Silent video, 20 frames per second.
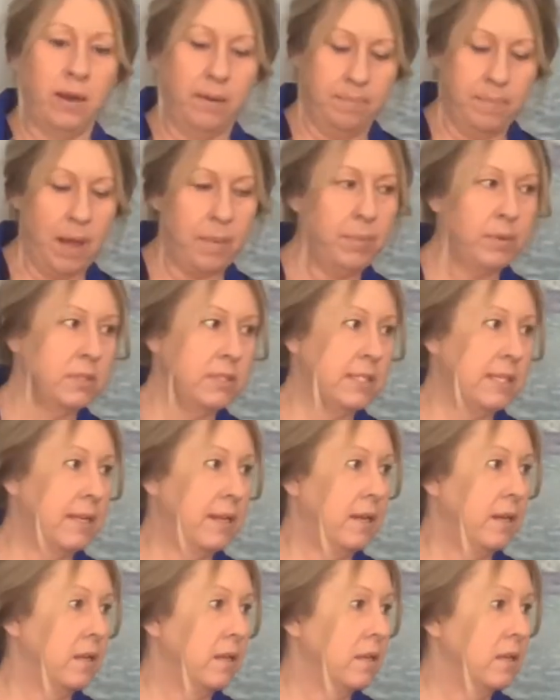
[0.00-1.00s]
of bubbles in
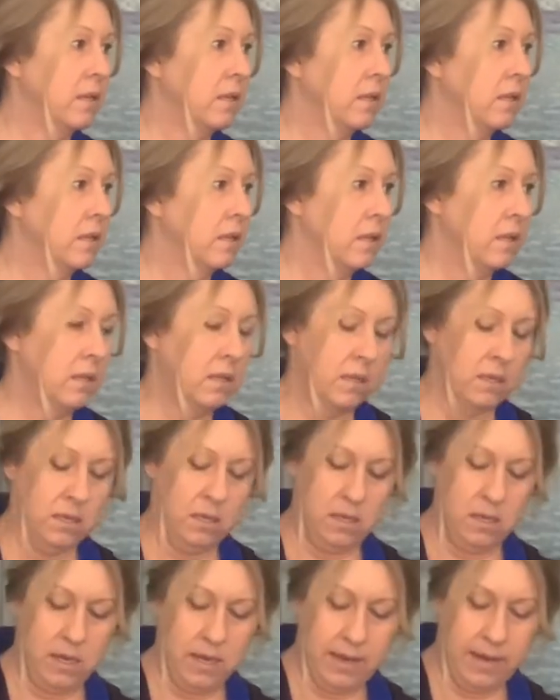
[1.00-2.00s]
it.
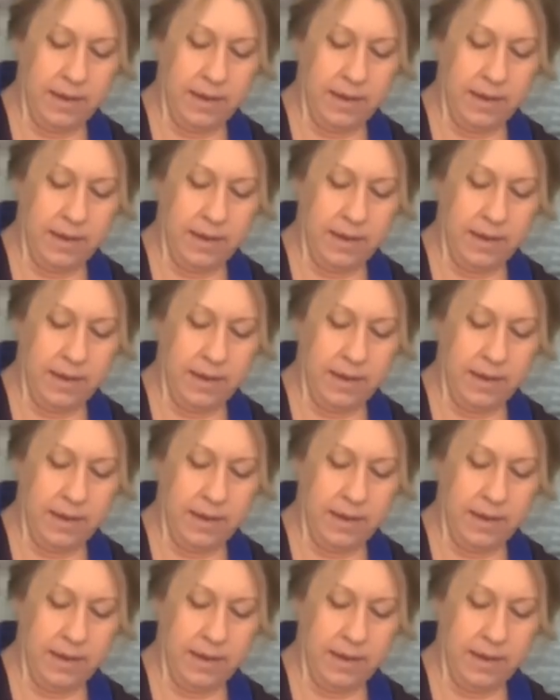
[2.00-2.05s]
I